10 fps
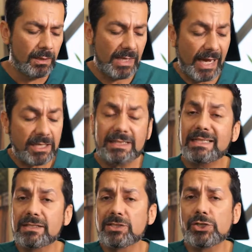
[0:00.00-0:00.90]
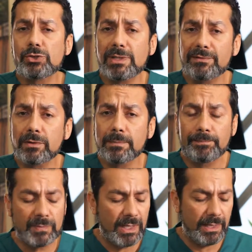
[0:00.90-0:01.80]
The I-Clean is tissue level,
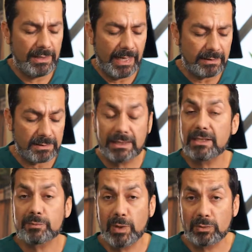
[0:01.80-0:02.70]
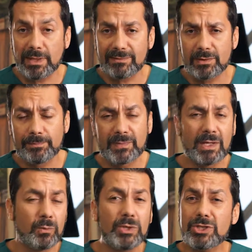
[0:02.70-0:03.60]
and the S-Clean is bone level.
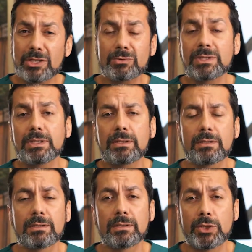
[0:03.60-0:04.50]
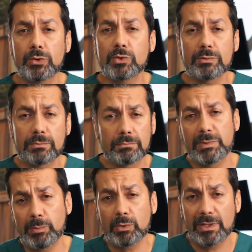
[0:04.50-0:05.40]
We generally use
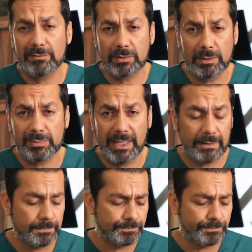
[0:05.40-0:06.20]
the bone level implant.